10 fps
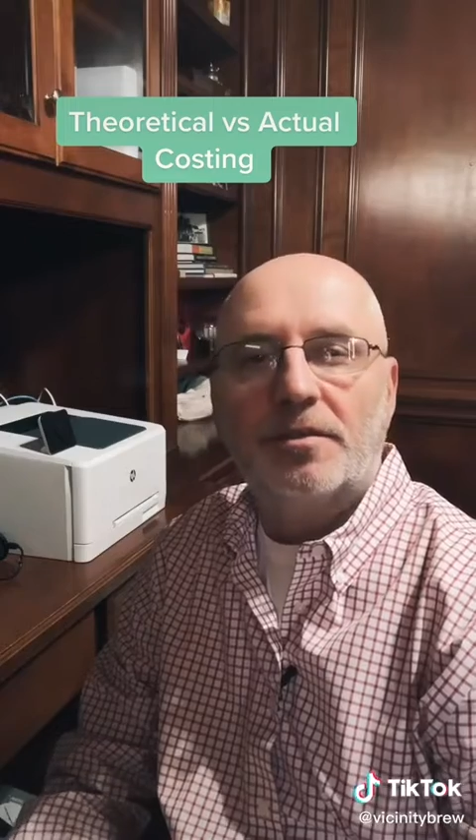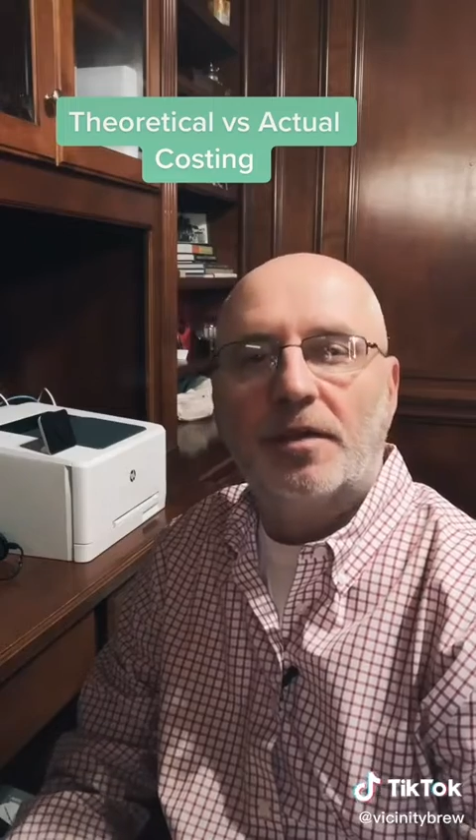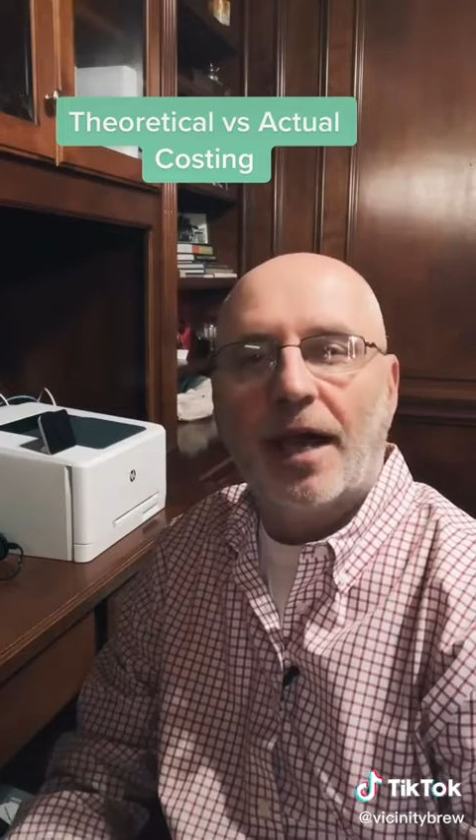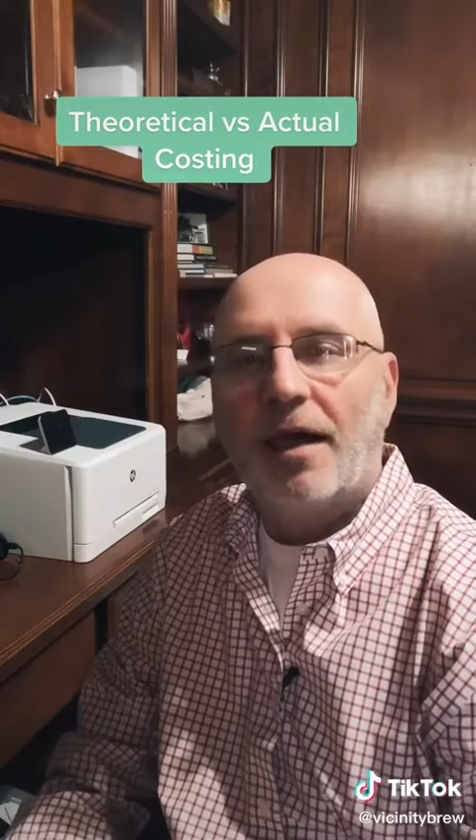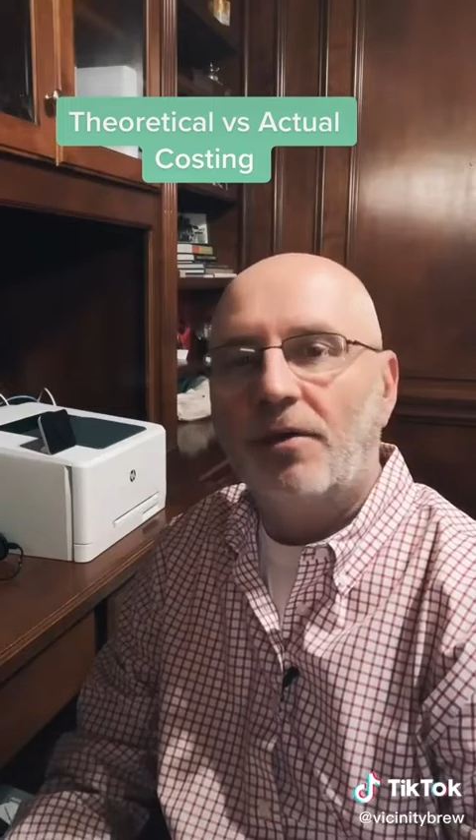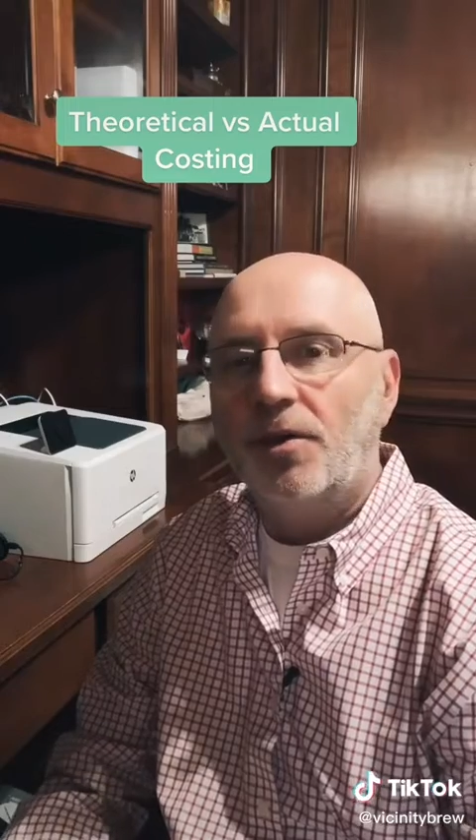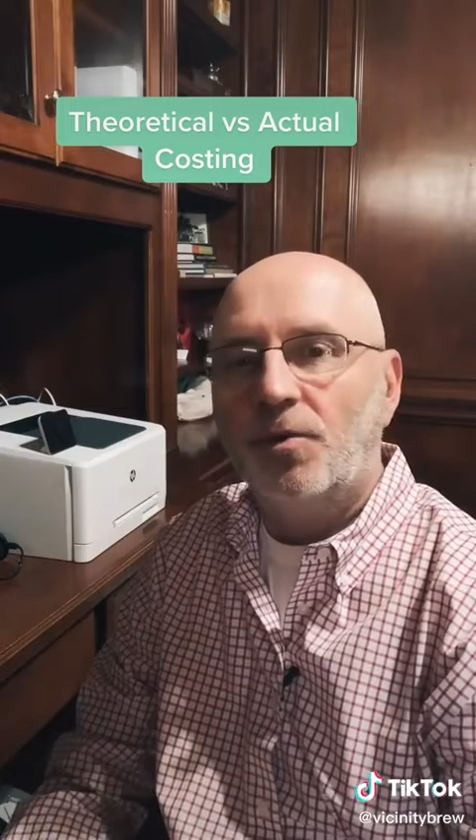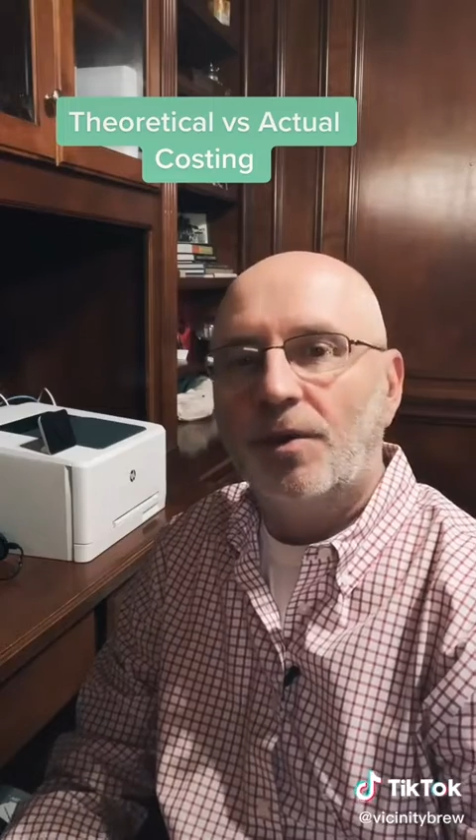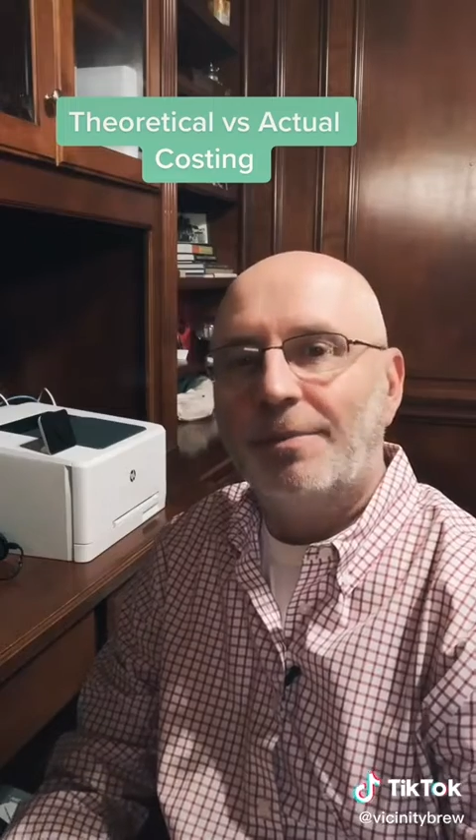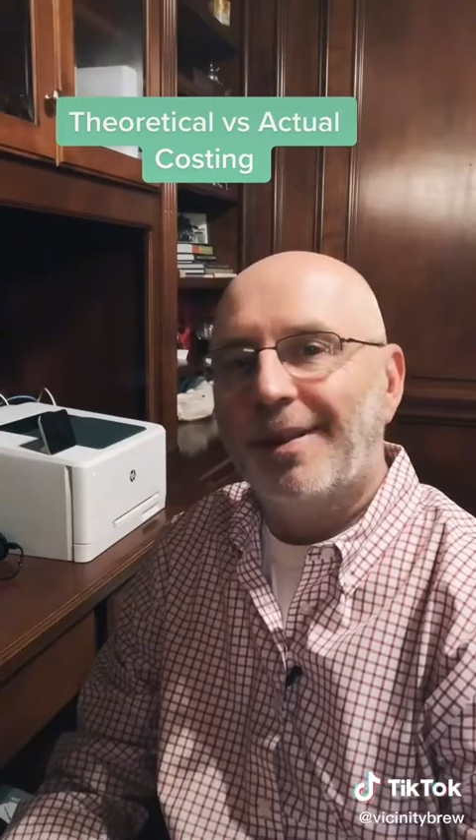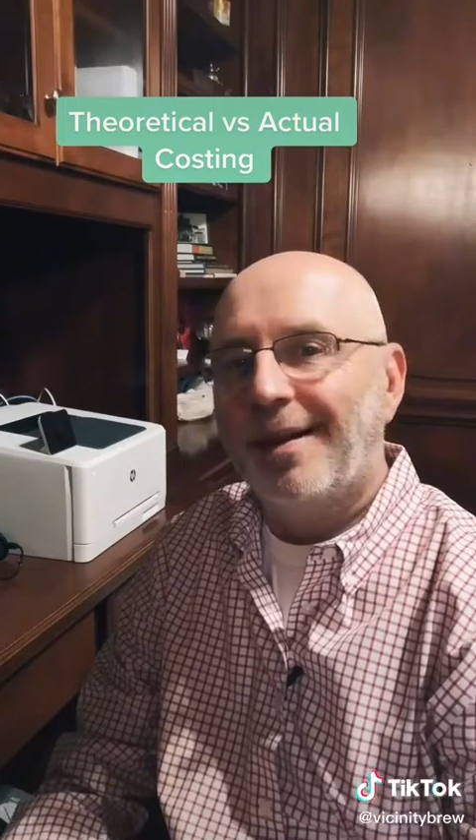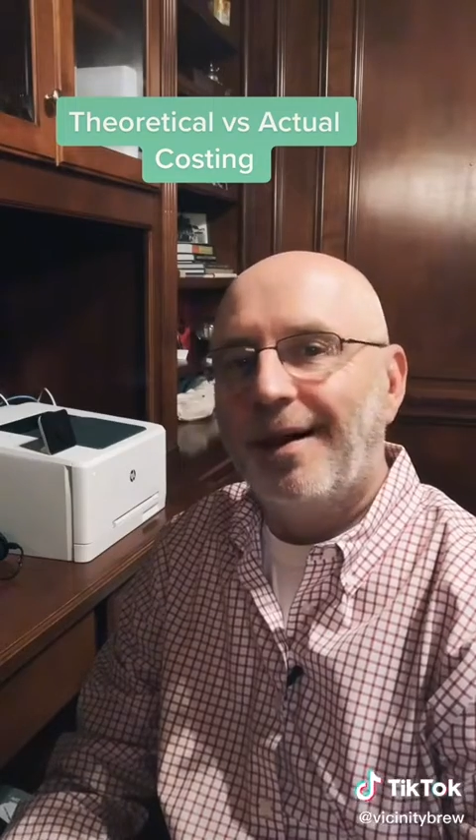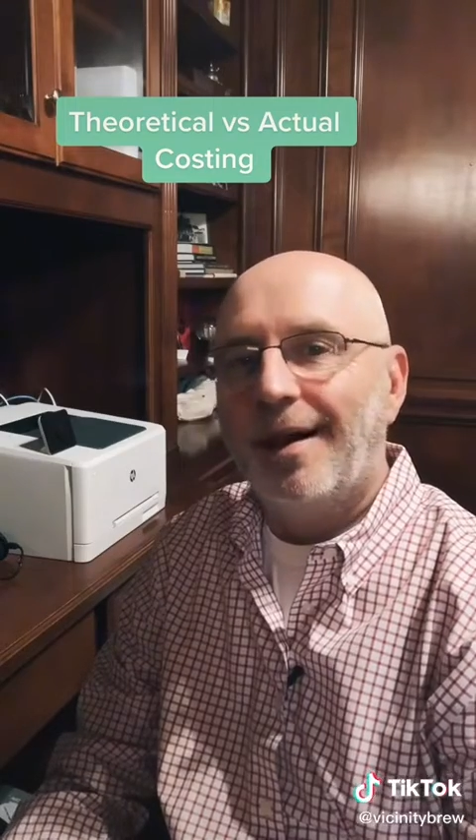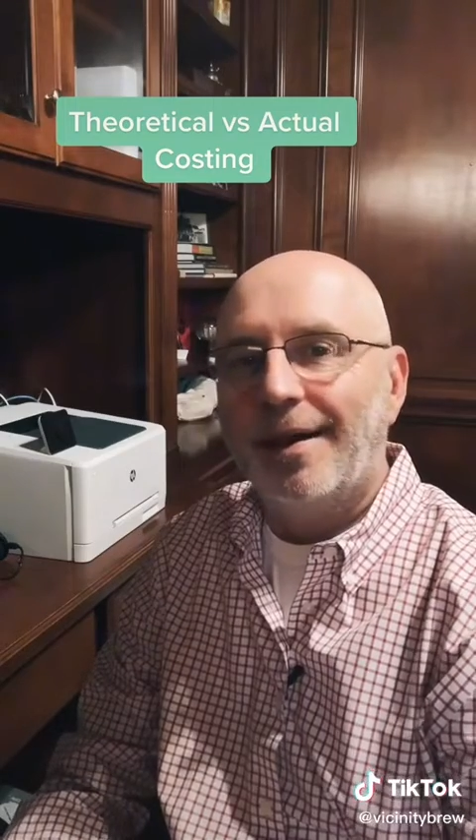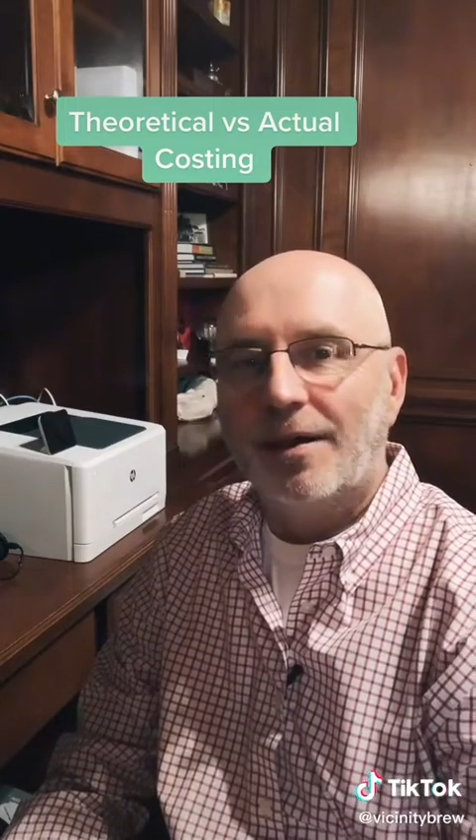or how you
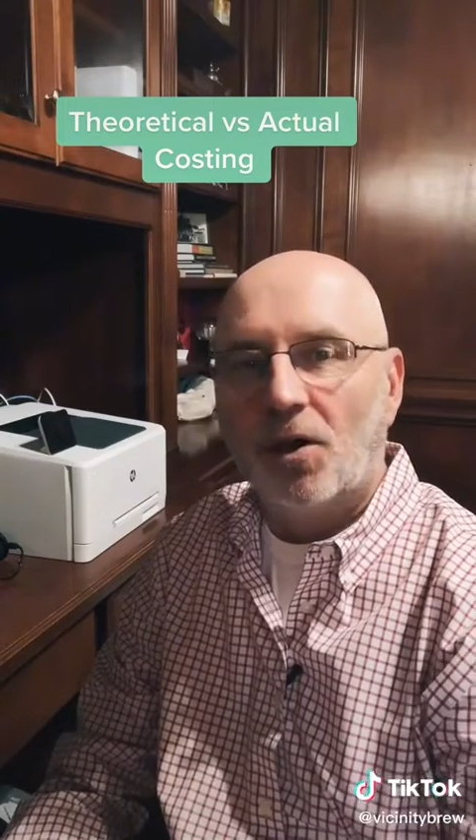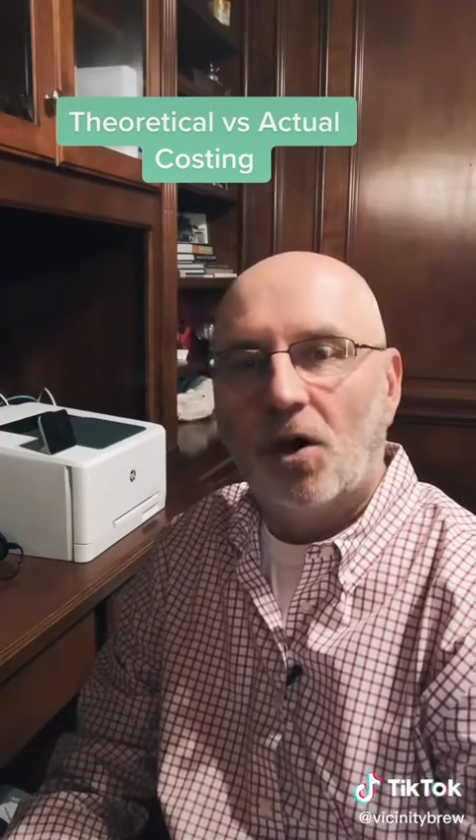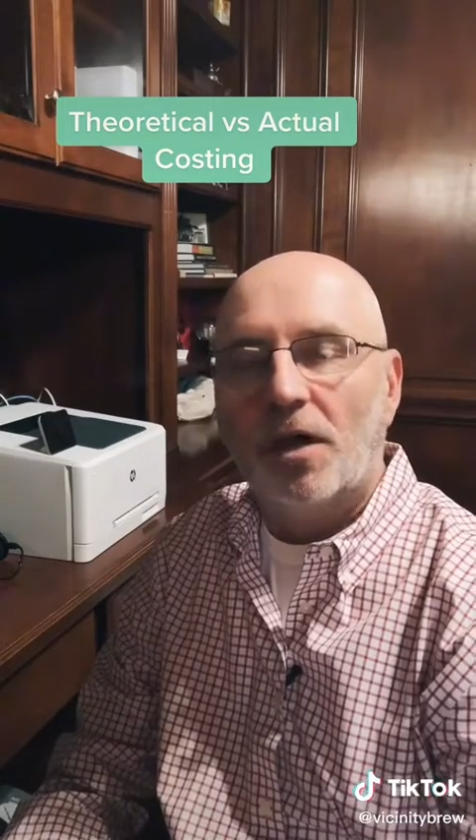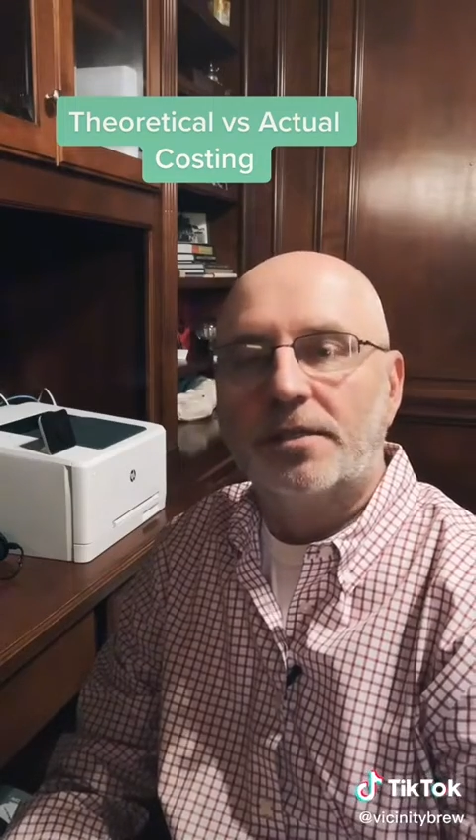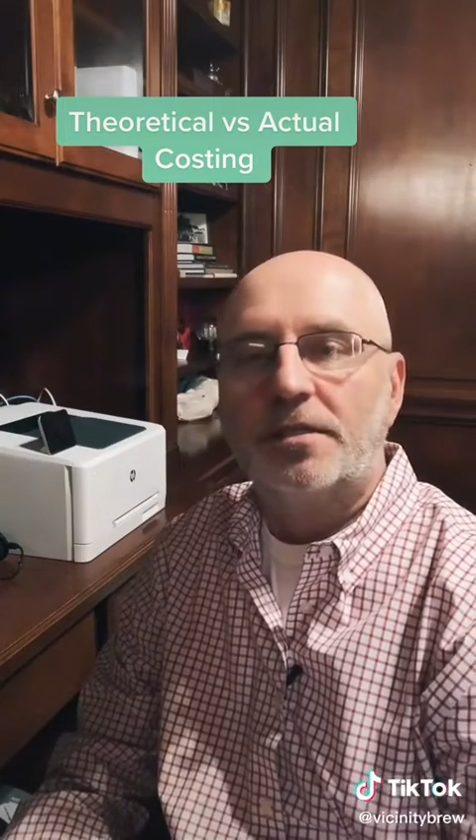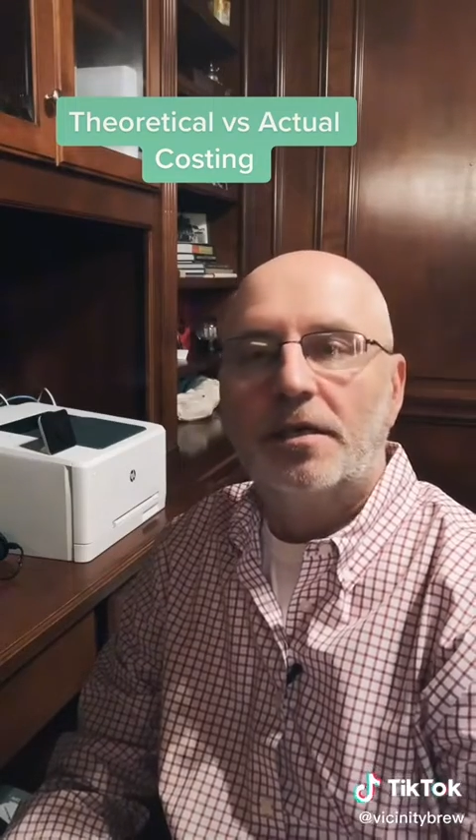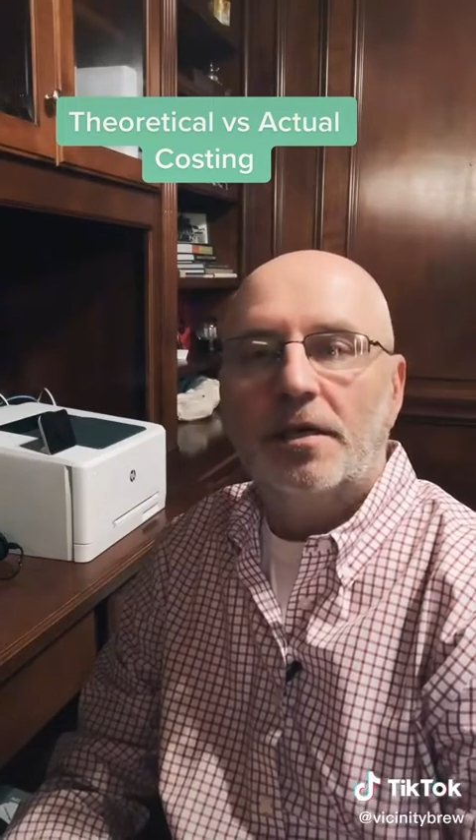apply a cost